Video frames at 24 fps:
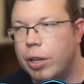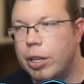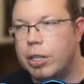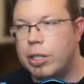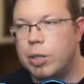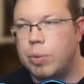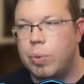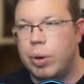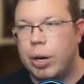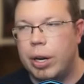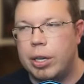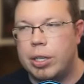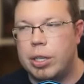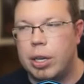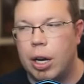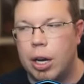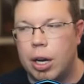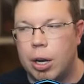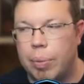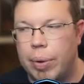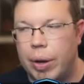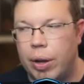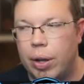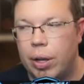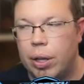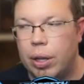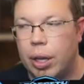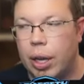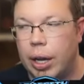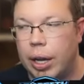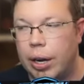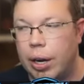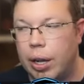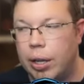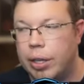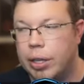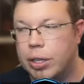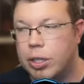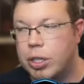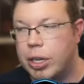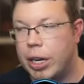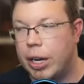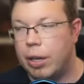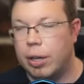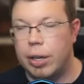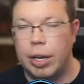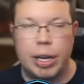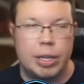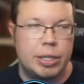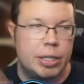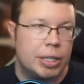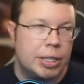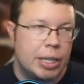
and this is what I talk about a lot on this channel, guys,